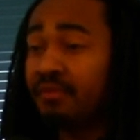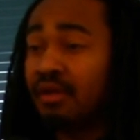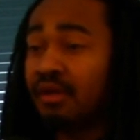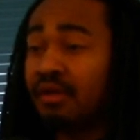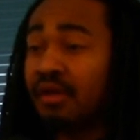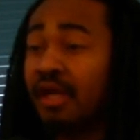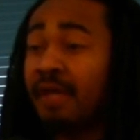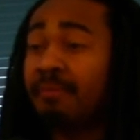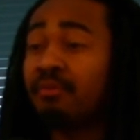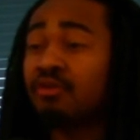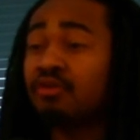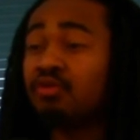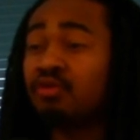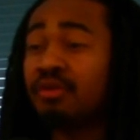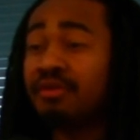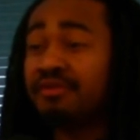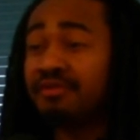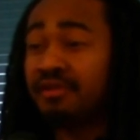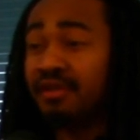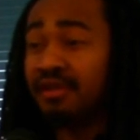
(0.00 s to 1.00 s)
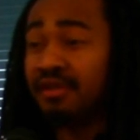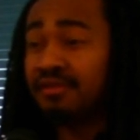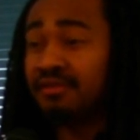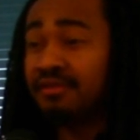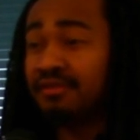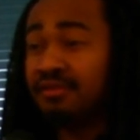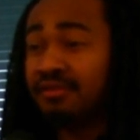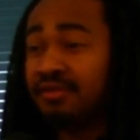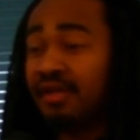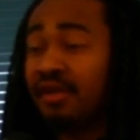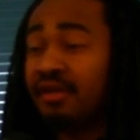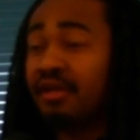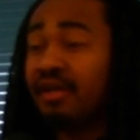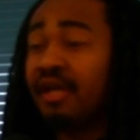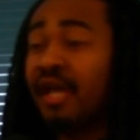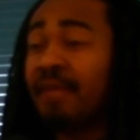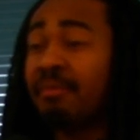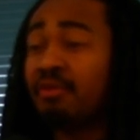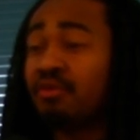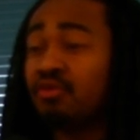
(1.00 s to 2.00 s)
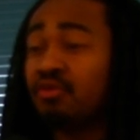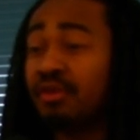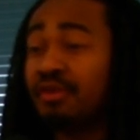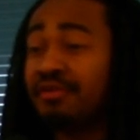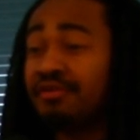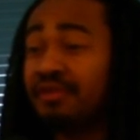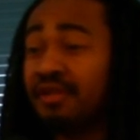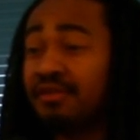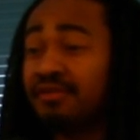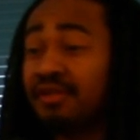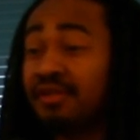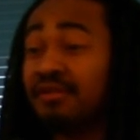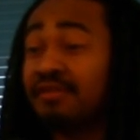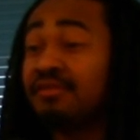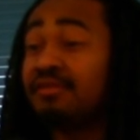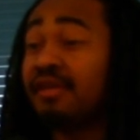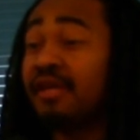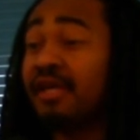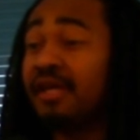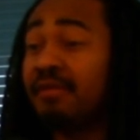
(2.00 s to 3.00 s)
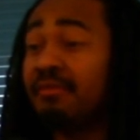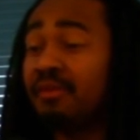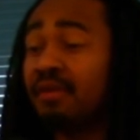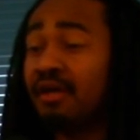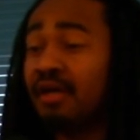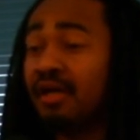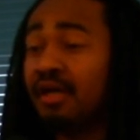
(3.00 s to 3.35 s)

on April 26th, Saturday, April 26th, at the same